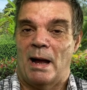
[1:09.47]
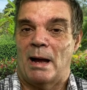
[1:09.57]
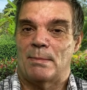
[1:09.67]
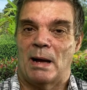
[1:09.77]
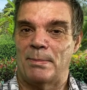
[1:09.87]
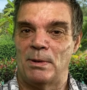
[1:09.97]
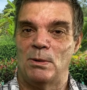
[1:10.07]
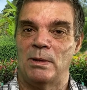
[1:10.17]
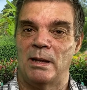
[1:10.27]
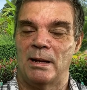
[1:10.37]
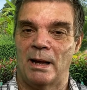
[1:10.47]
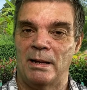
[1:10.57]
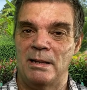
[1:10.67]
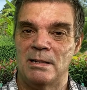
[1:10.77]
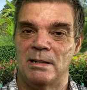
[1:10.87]
I'm happy with it. I
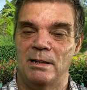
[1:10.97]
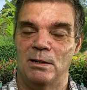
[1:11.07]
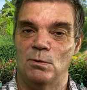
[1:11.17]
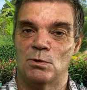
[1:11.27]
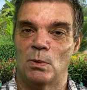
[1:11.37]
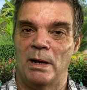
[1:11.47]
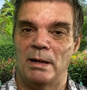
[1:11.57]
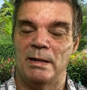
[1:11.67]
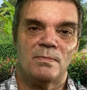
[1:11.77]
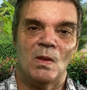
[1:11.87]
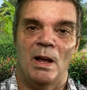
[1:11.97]
easily lose weight,